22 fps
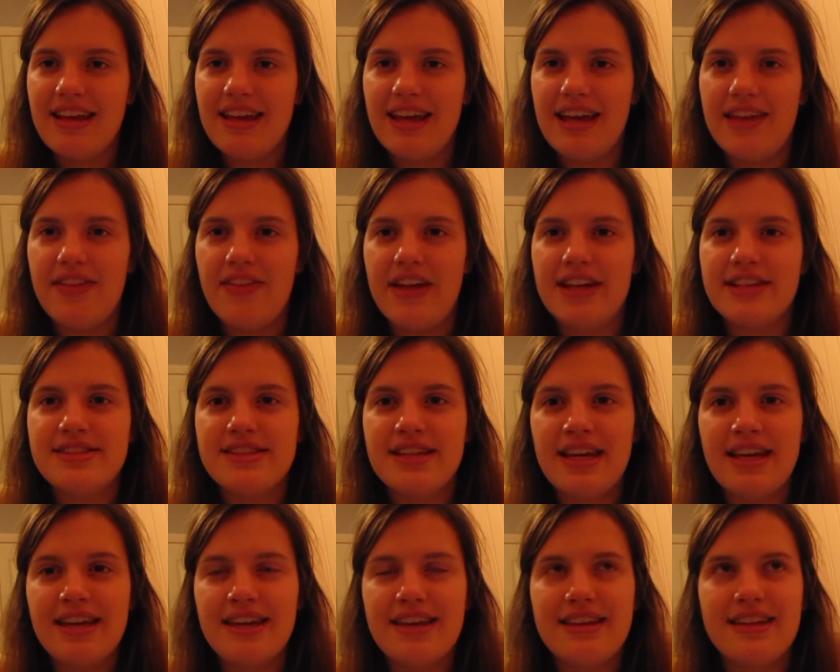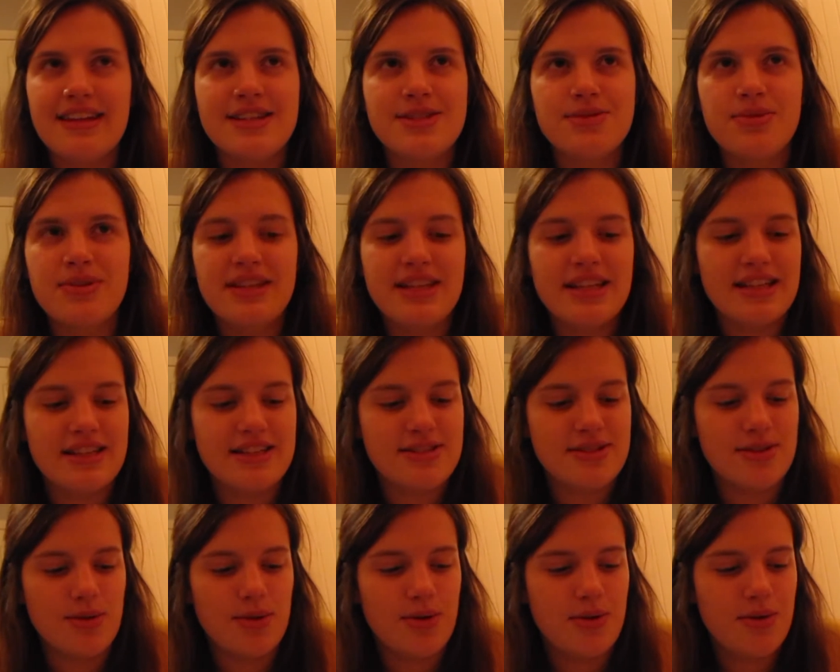And that's one thing that's
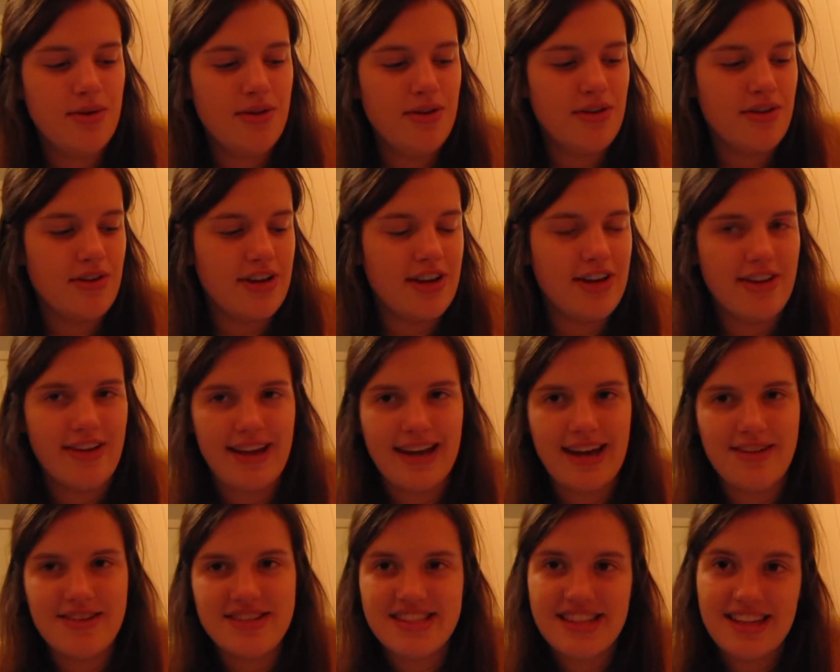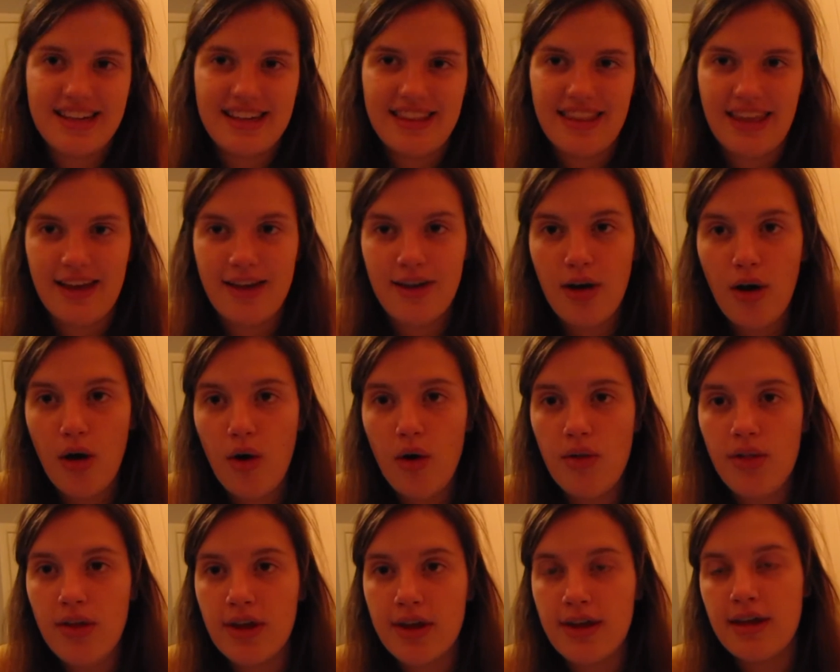so cool. Like I was thinking like,
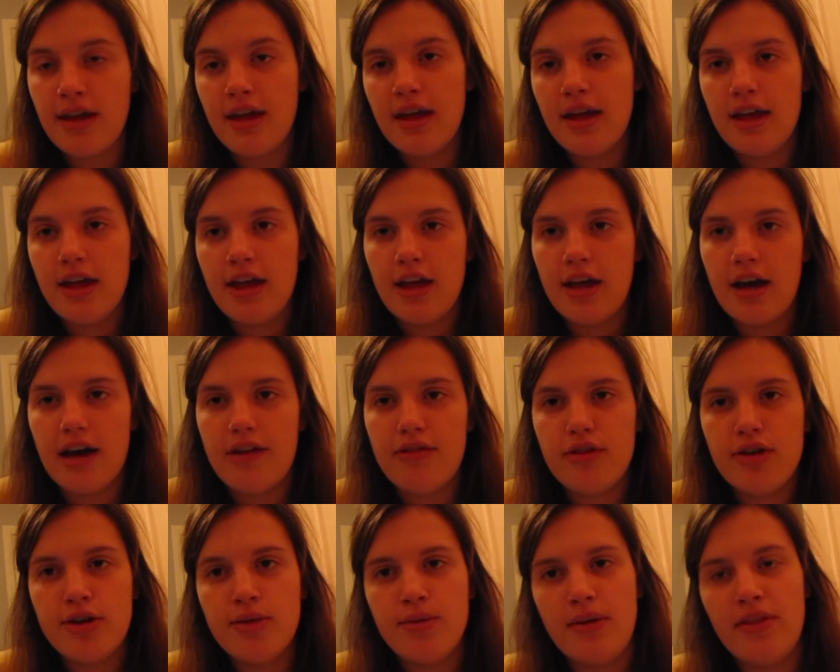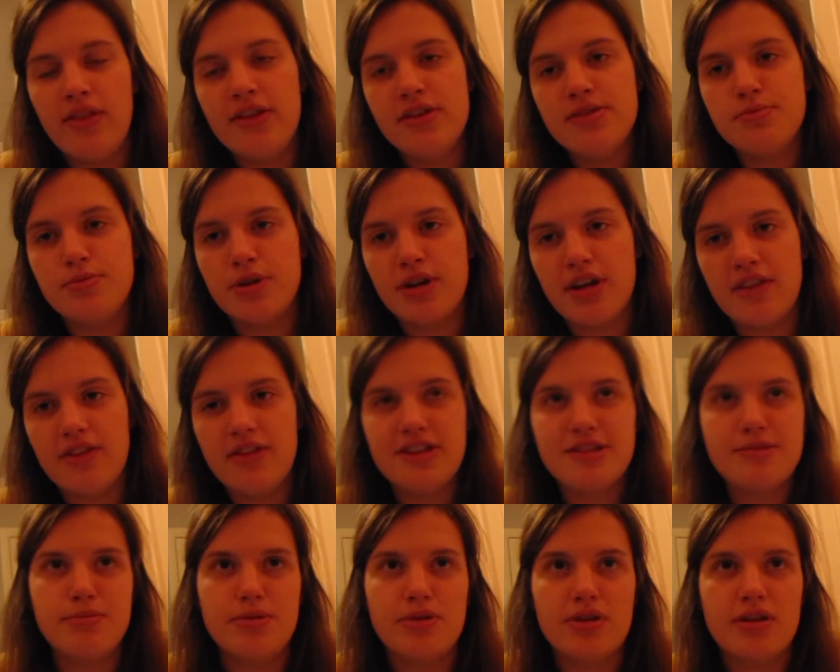oh, like I've already read this book and
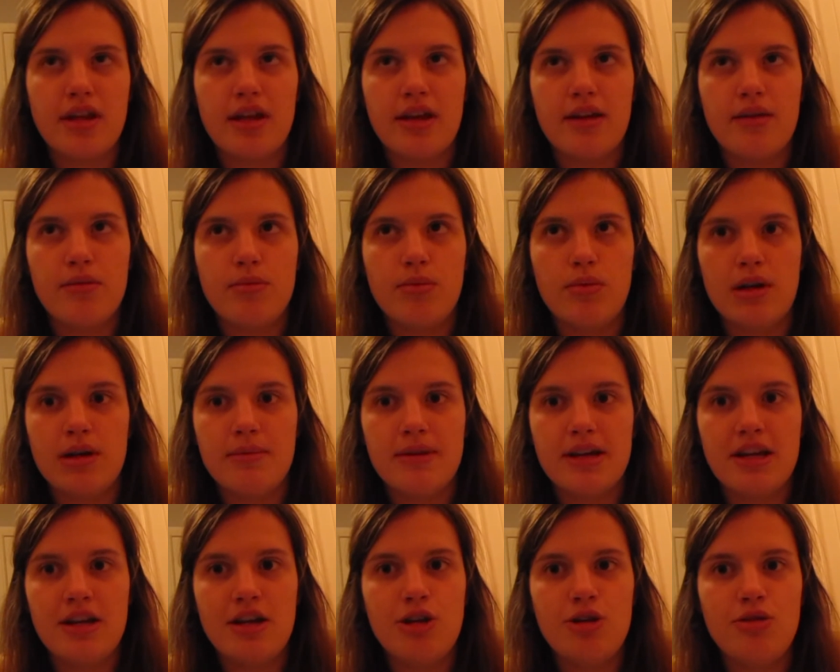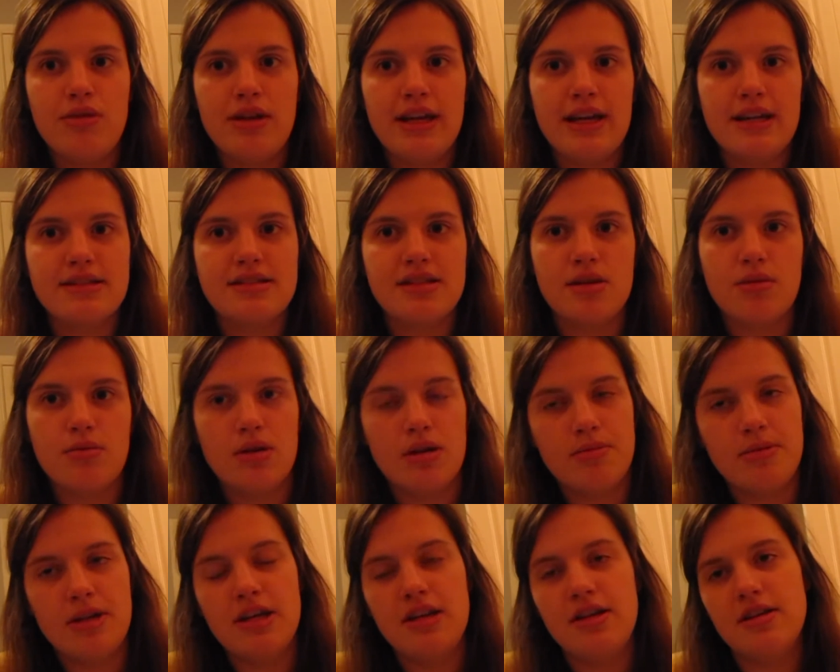this book, like what am I gonna do next? Like what
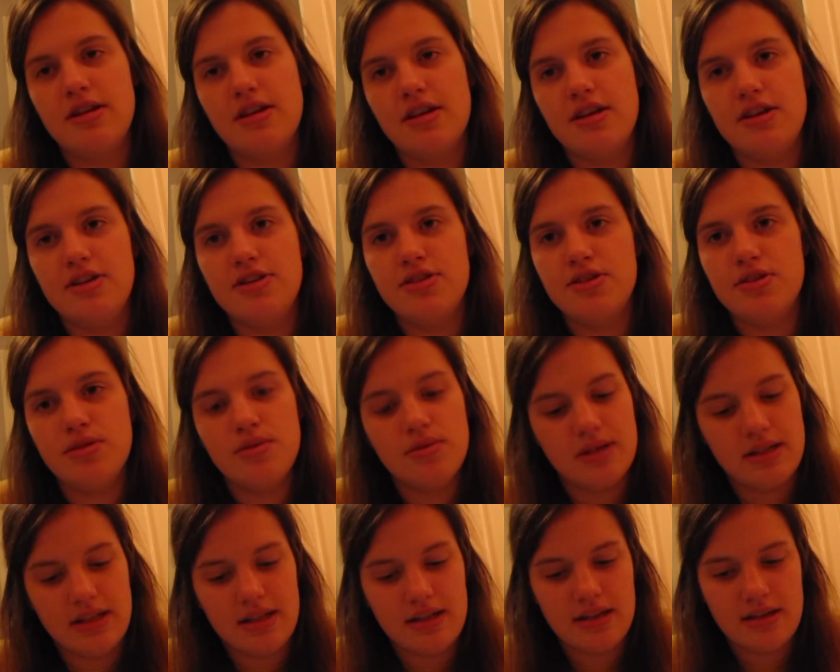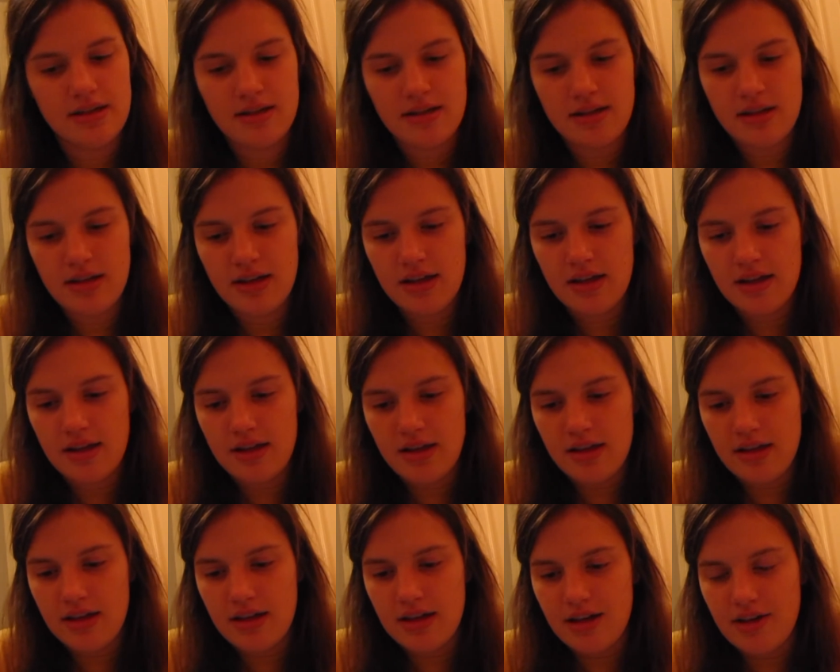am I gonna do when
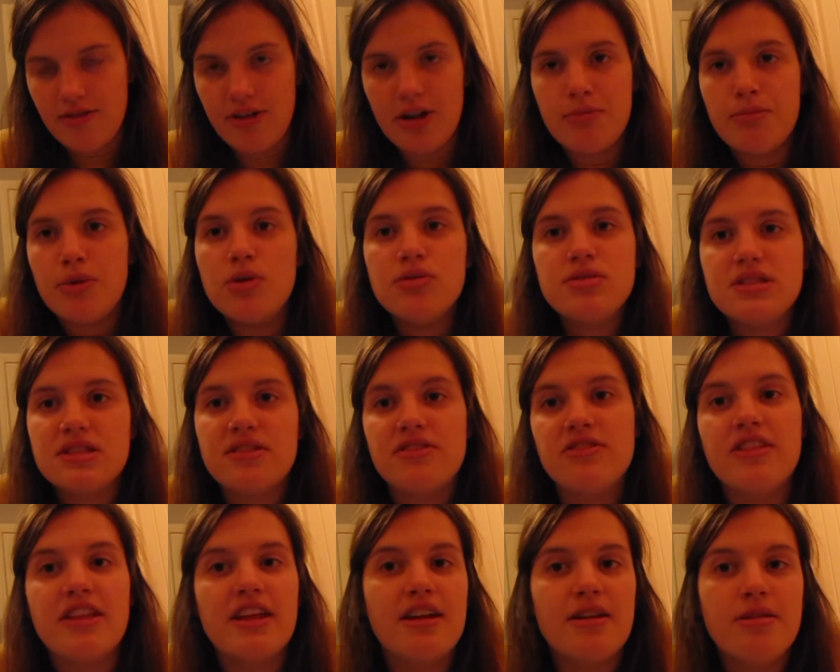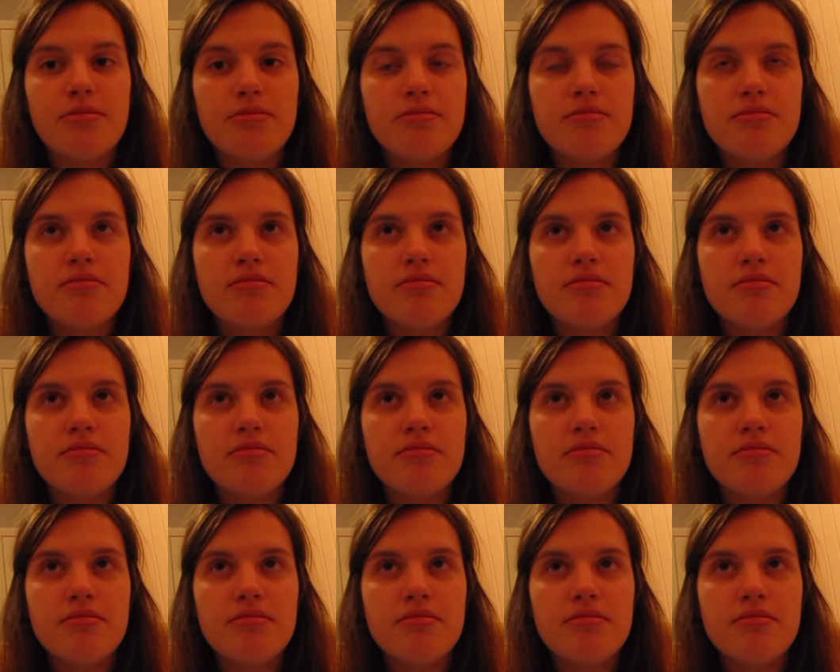I've read most of them,